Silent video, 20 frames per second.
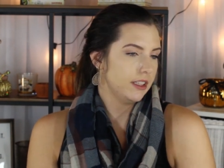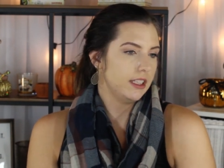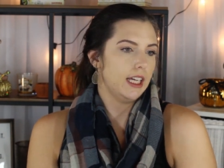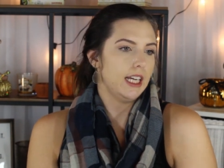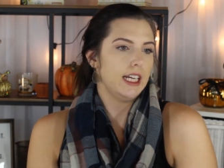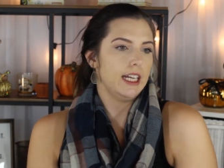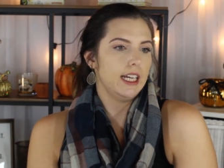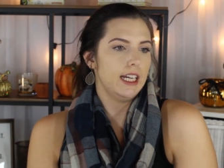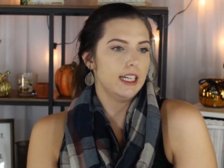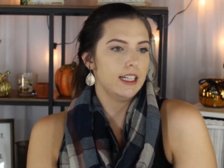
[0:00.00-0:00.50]

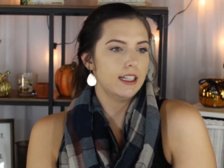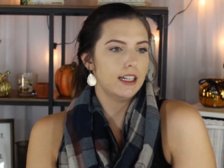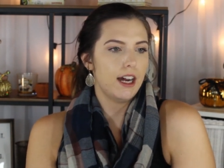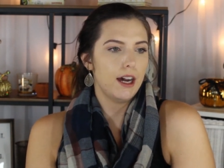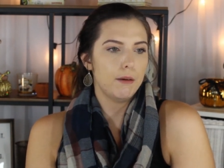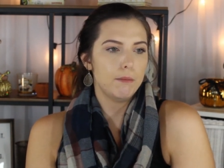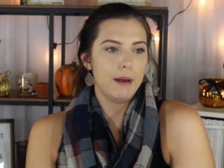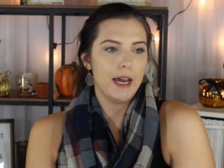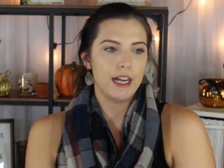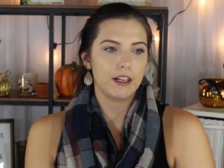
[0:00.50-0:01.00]
like I
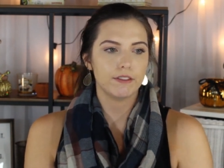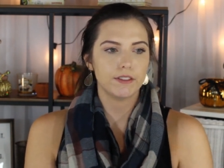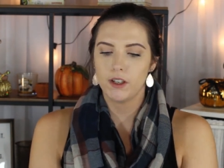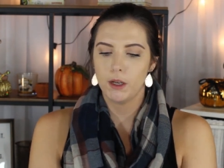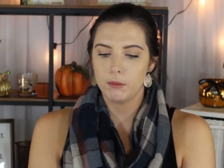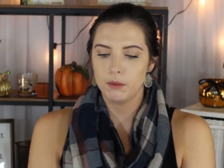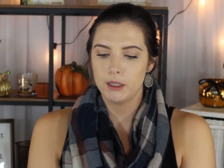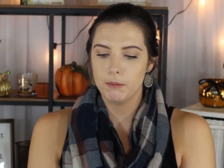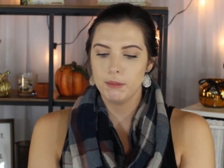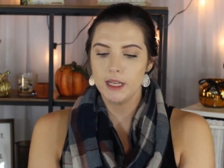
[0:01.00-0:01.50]
got back
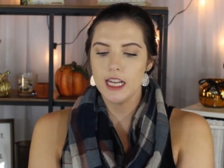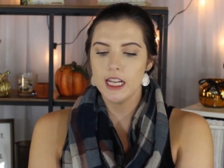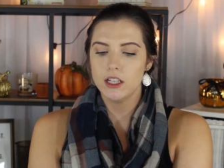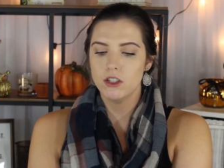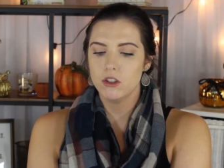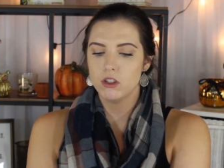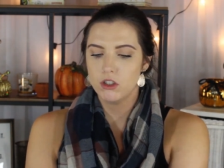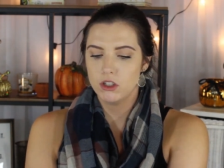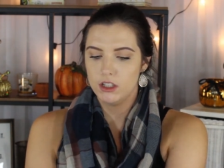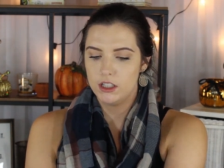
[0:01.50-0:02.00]
from the
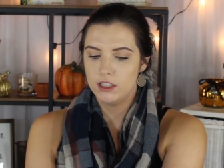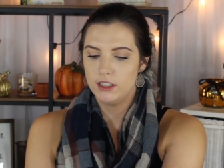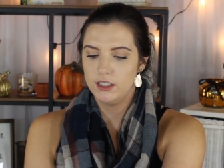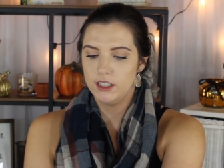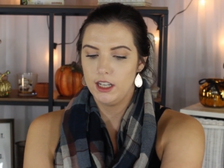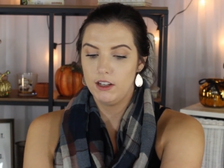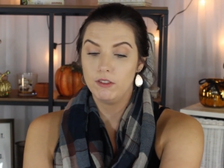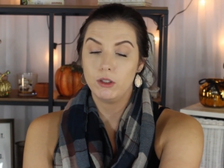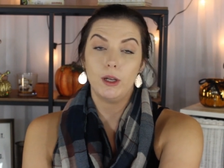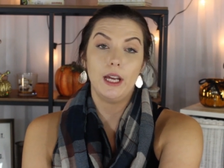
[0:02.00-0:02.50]
beach,
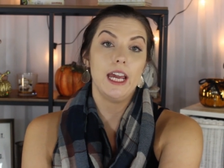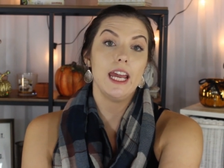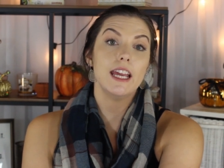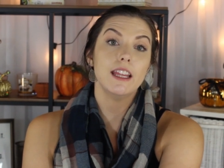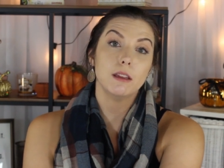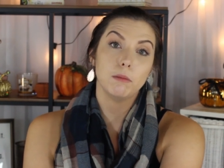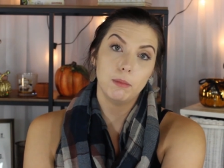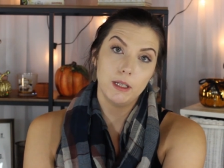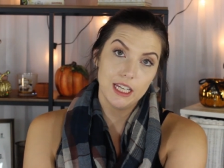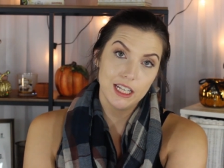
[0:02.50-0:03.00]
even though I
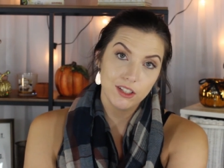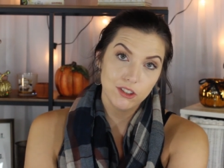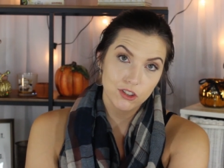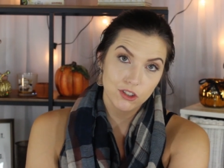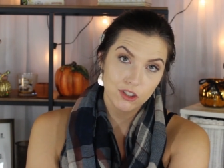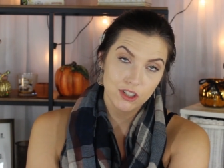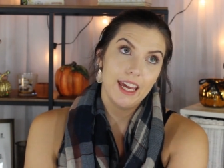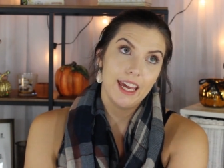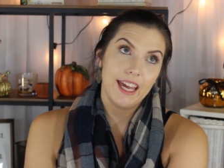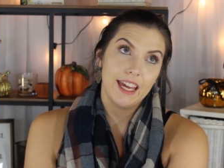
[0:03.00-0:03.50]
hate the
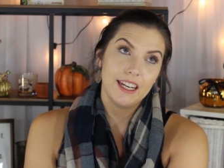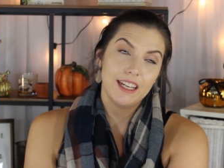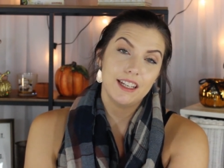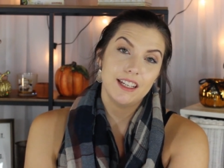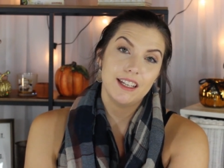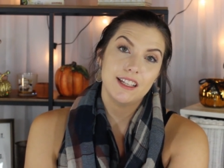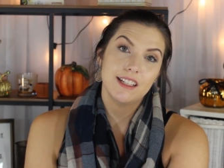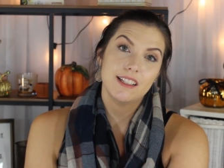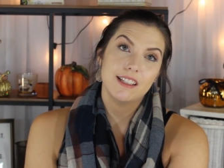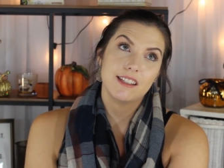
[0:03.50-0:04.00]
beach. And
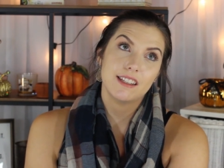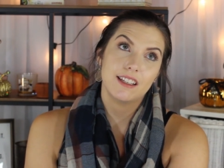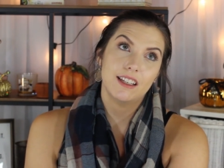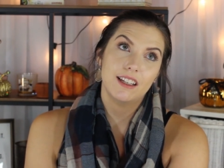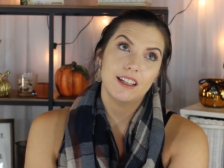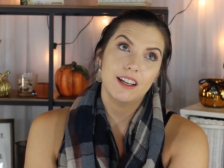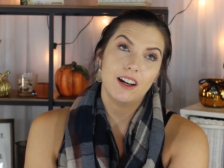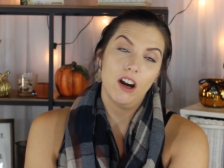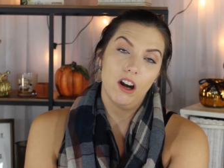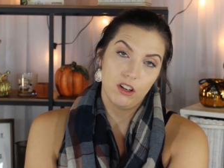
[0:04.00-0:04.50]
it is
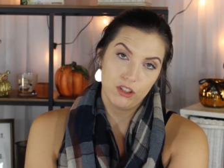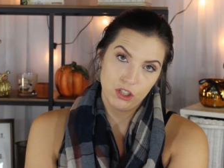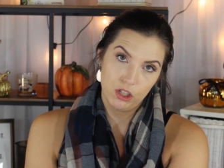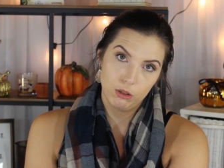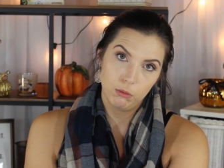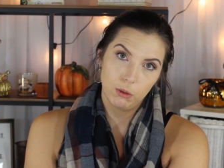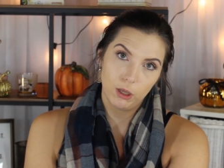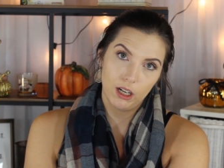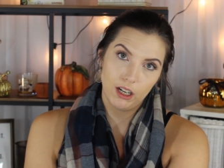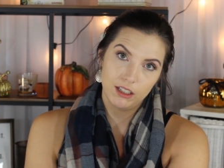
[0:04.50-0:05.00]

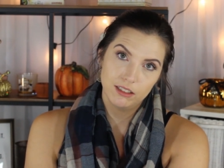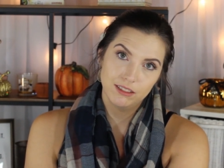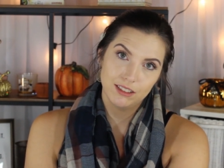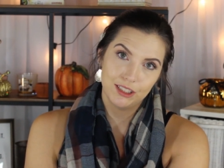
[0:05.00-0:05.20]
October.